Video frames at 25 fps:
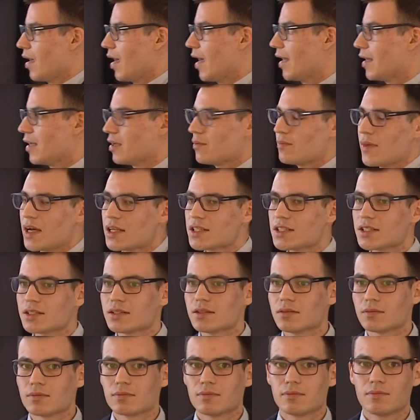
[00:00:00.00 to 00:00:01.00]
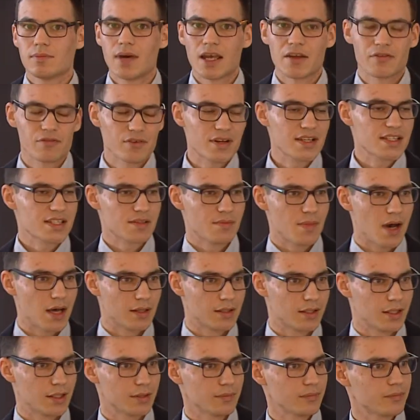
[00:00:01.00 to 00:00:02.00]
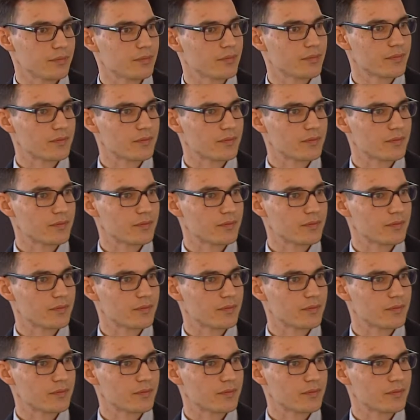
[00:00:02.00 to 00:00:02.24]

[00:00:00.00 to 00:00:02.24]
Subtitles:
And imagine my friend's mother